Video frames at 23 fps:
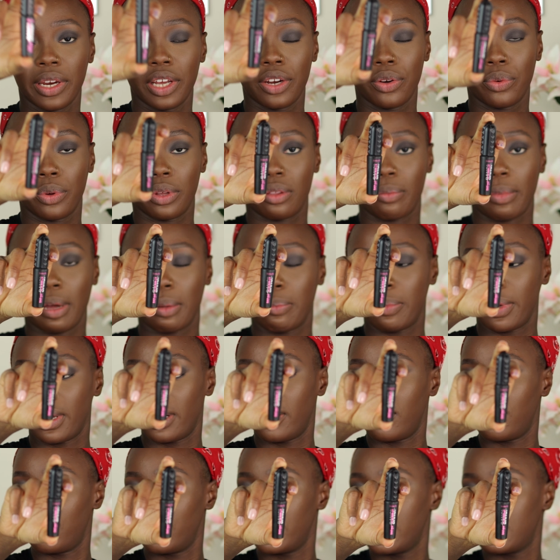in with my
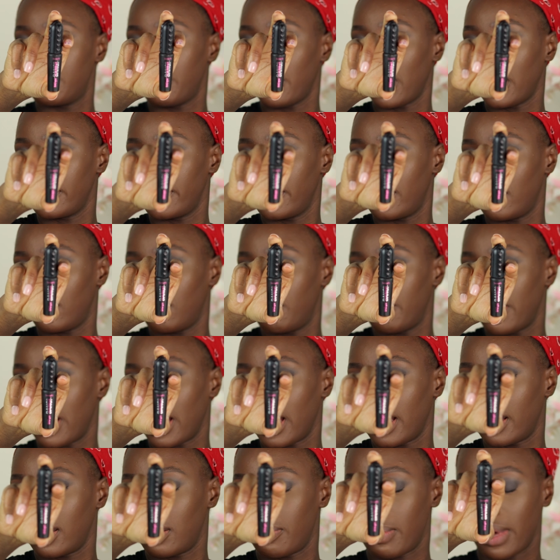Benefit Bad Girl
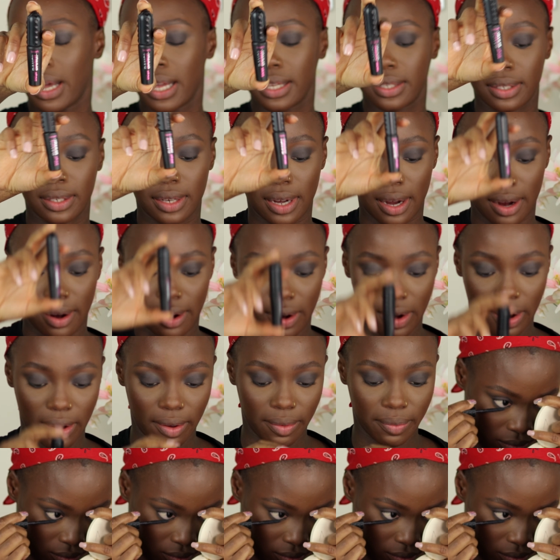Bang mascara.